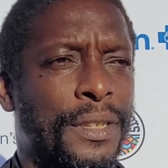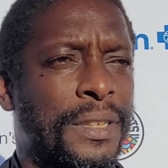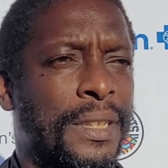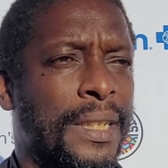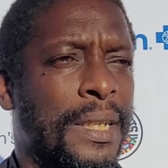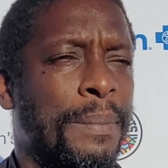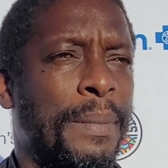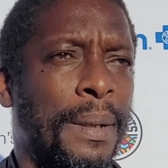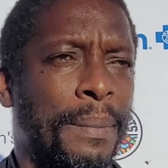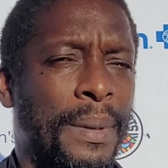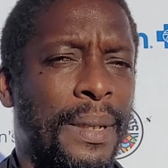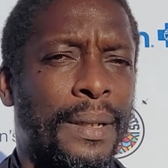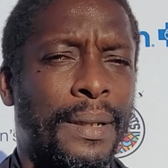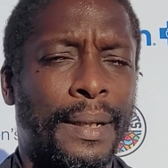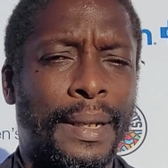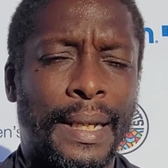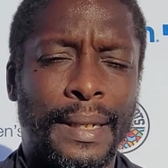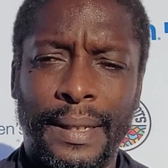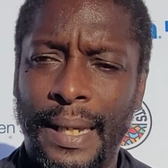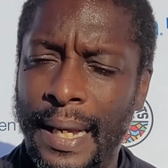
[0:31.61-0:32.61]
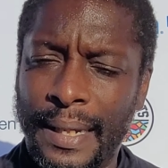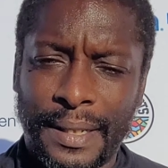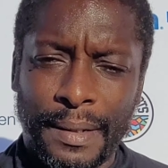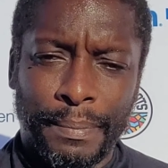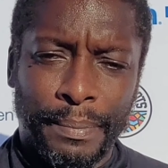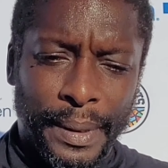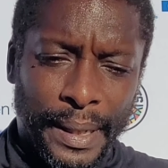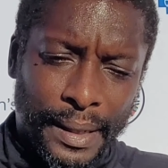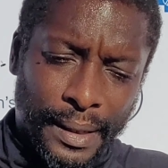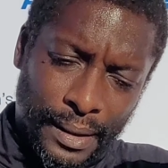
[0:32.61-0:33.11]
Just the commitment, it
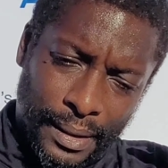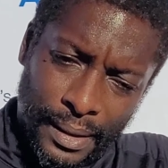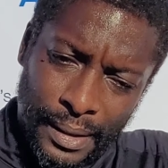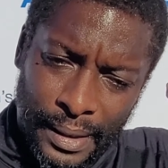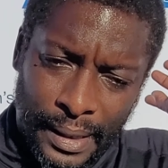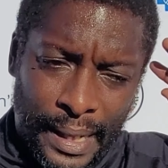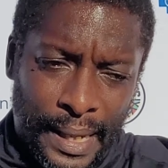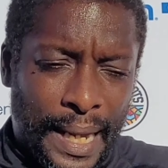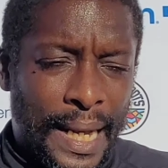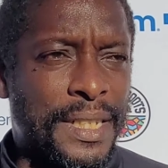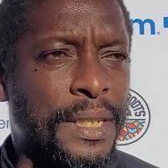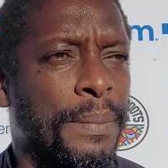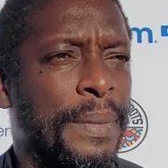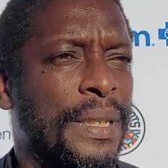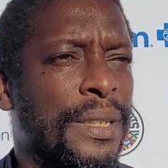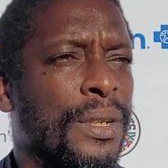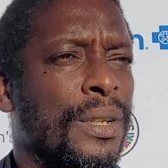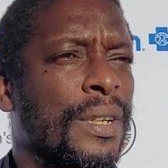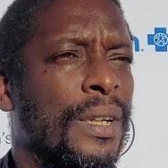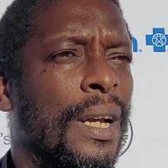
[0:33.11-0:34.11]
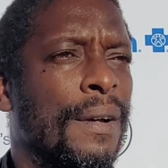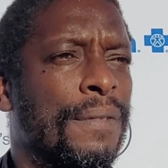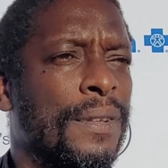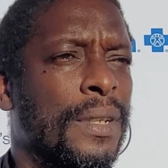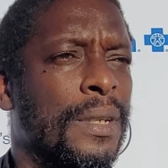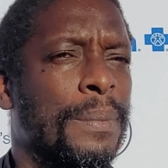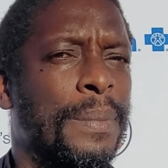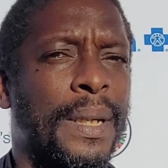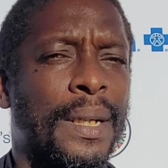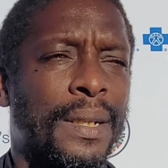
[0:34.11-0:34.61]
hasn't been good enough a
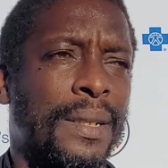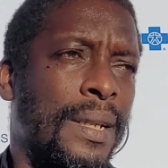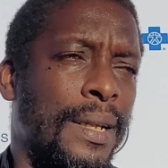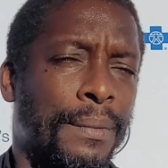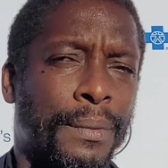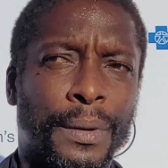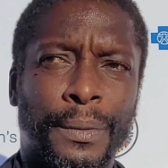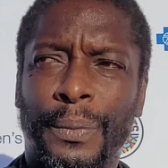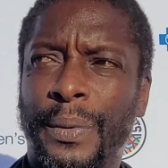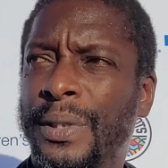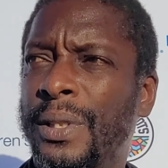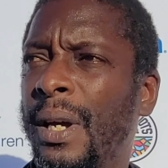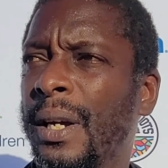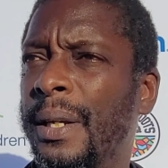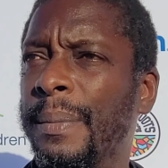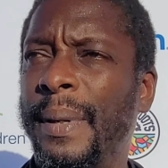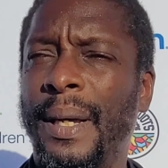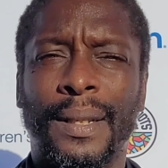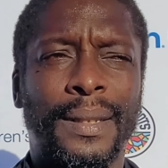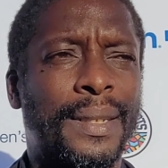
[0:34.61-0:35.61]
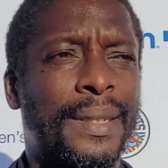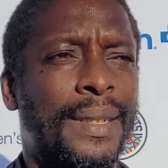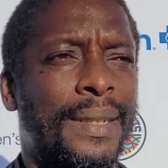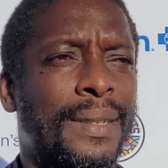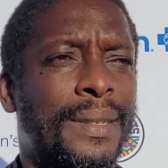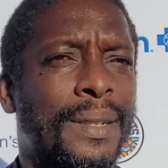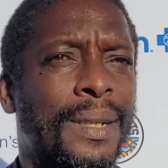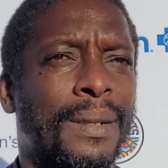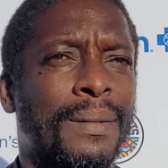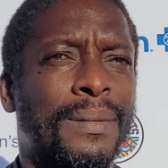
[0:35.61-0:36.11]
little bit. And then when we talk about
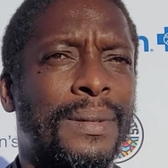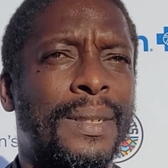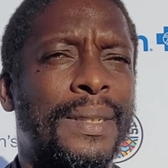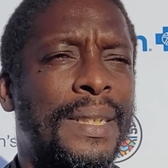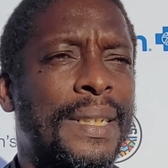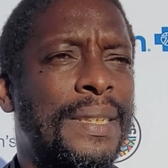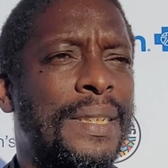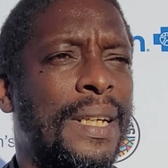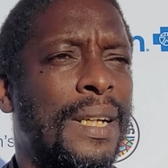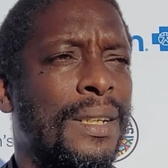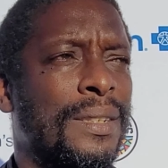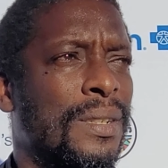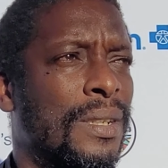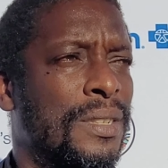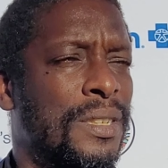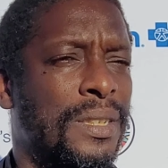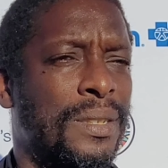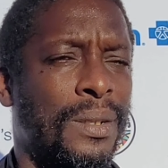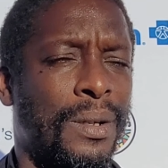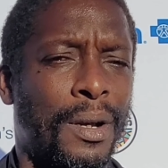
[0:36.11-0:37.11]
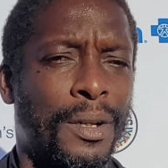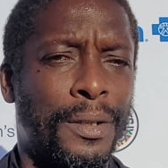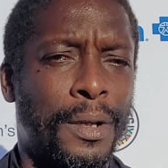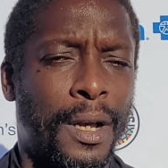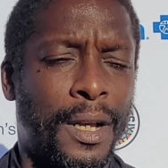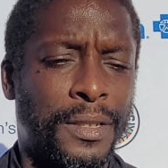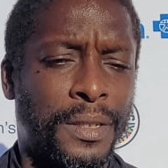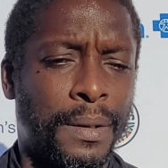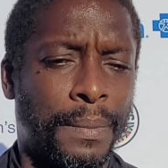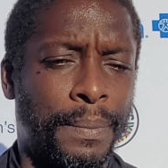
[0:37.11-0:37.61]
the details,
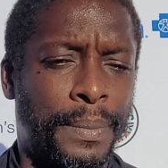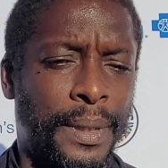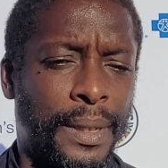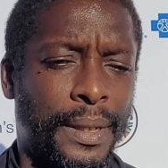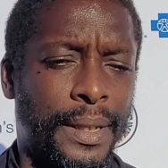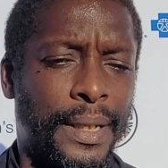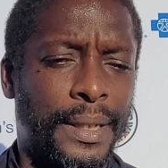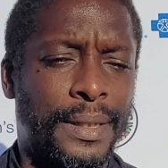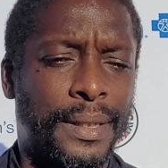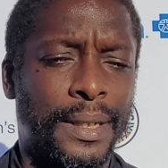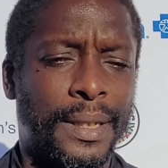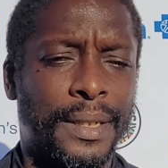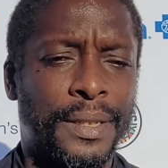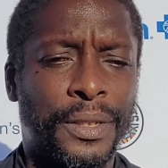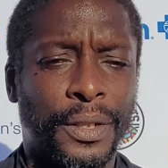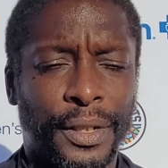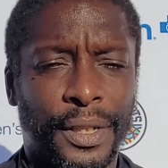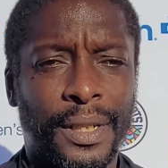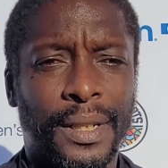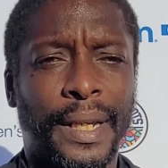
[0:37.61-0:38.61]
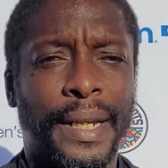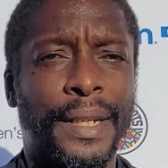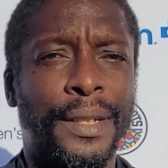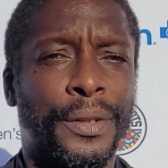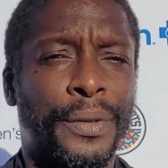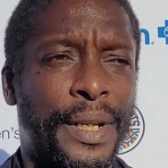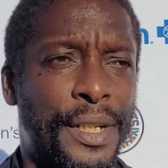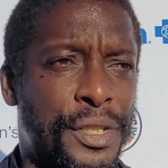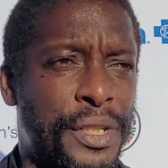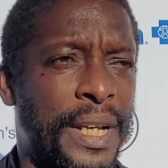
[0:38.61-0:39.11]
our ability to circulate
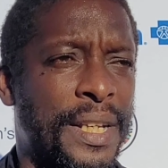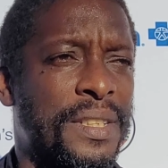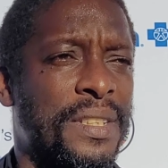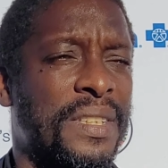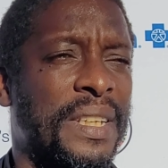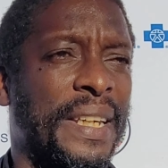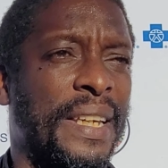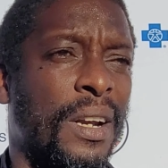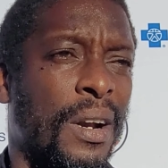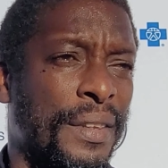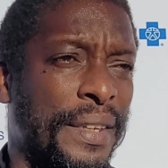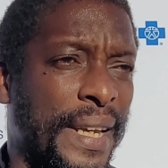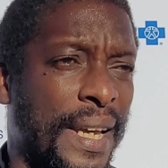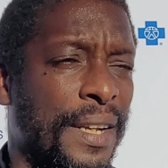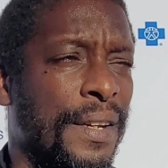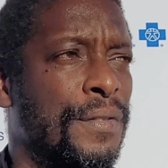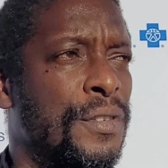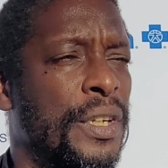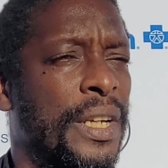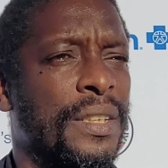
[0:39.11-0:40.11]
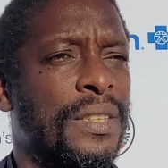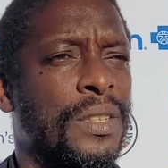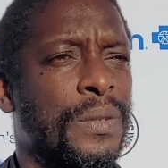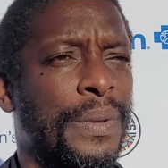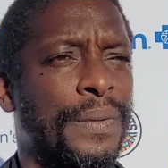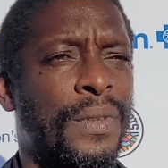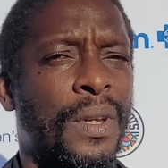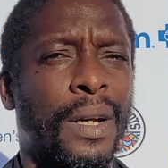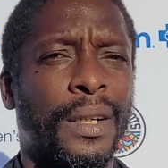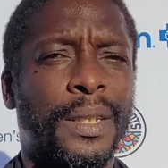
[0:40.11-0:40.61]
and create chances and get on the end of chances,
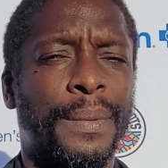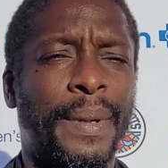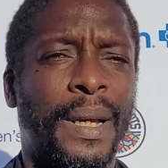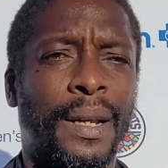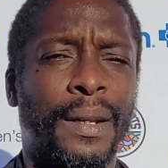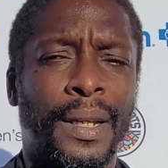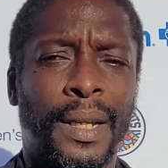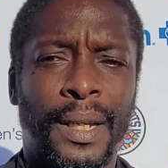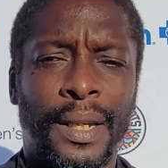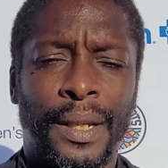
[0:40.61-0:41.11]
we've talked about.